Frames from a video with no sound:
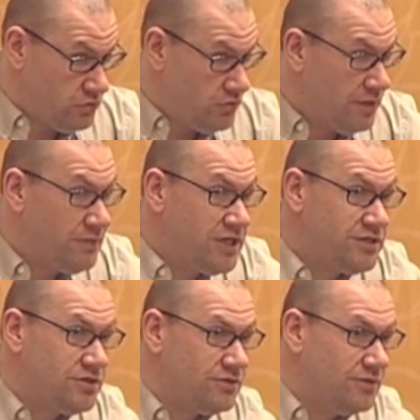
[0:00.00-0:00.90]
you get money
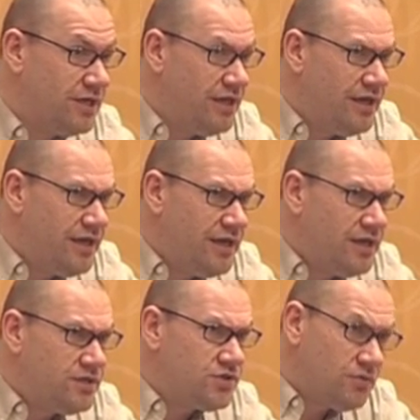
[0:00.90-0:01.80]
too.
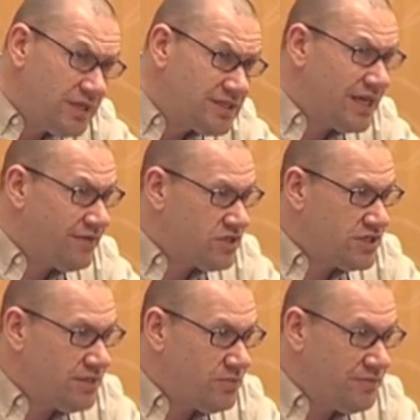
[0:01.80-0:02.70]
So it is kind of a
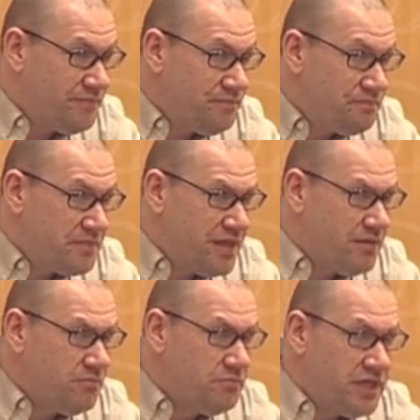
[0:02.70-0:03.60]
tip
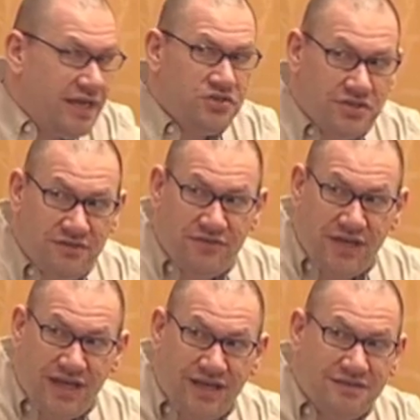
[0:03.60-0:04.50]
but I should have
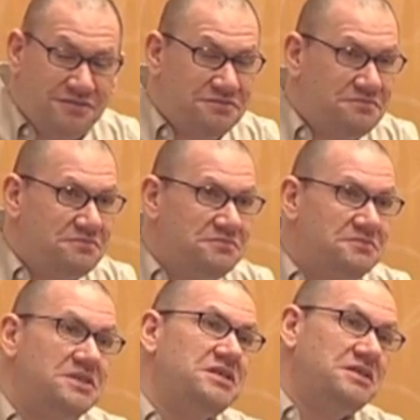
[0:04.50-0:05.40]
had
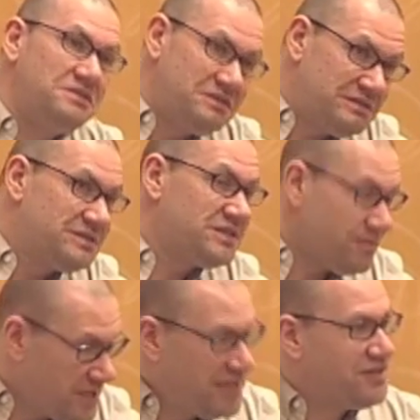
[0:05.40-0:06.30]
uh,
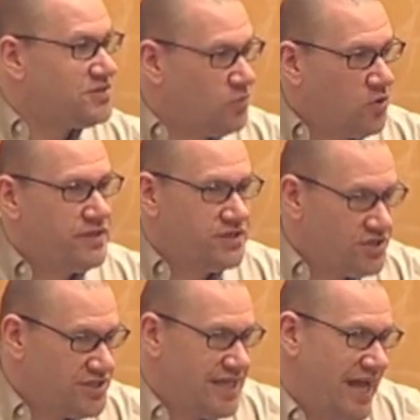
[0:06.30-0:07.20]
something else more than
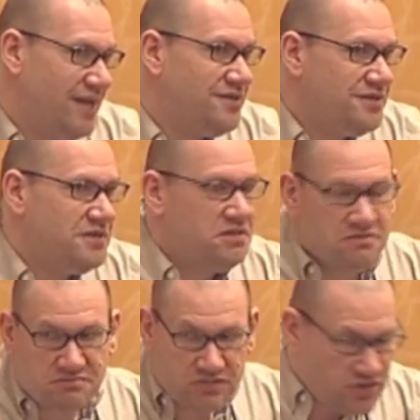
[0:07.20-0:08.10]
just that.
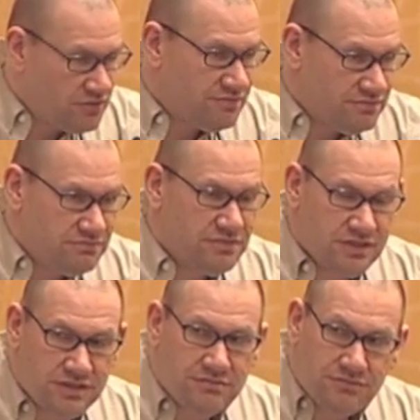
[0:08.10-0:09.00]
So
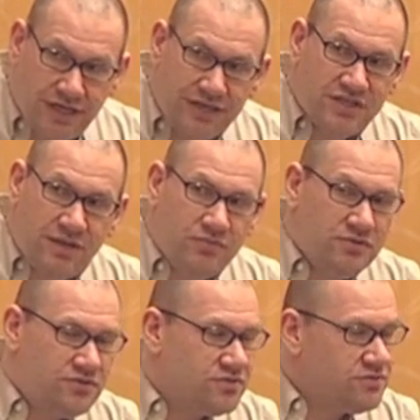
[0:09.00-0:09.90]
my
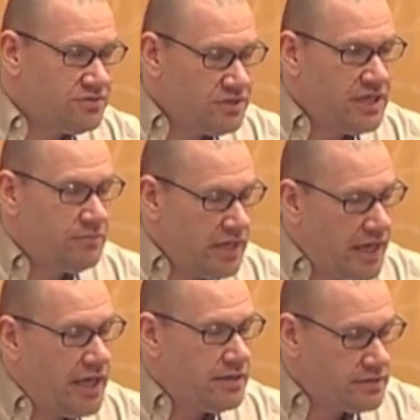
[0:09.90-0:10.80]
example is good and
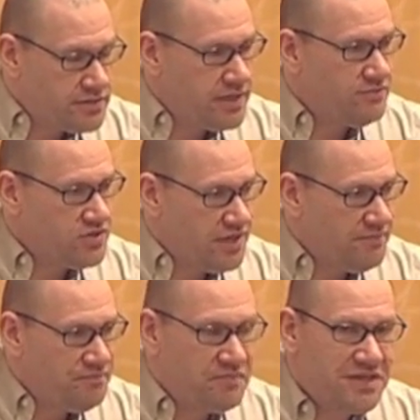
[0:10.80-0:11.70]
bad at the same time.
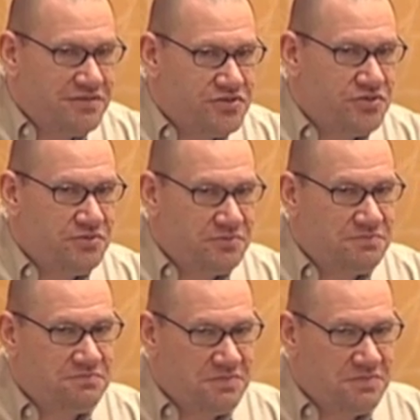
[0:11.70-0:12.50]
So